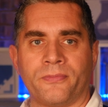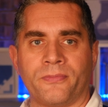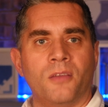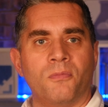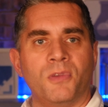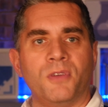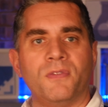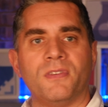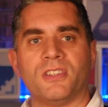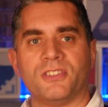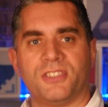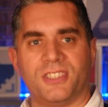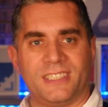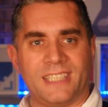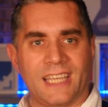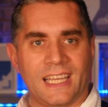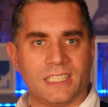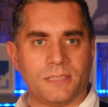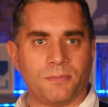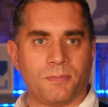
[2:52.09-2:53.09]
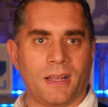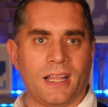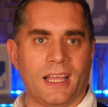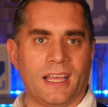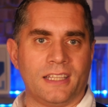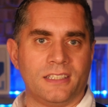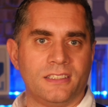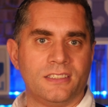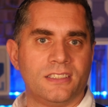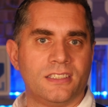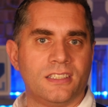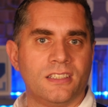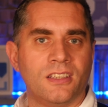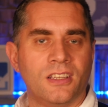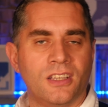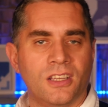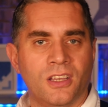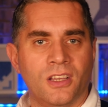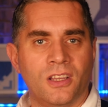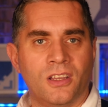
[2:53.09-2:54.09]
Moving on to test plans,
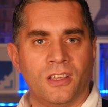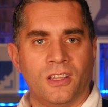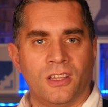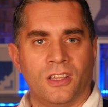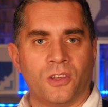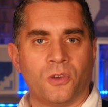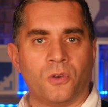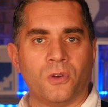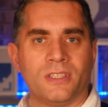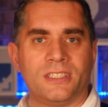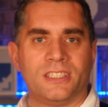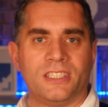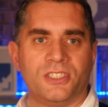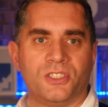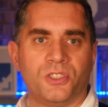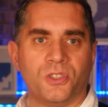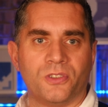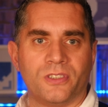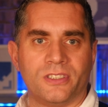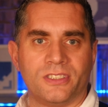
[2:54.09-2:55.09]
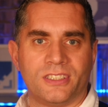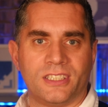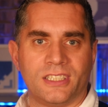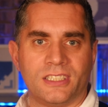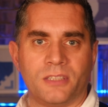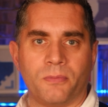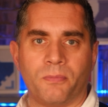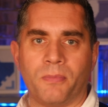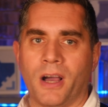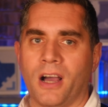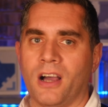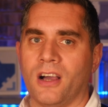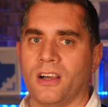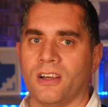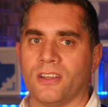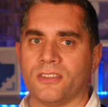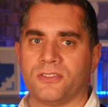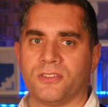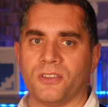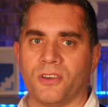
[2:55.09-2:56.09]
quality assurance is a part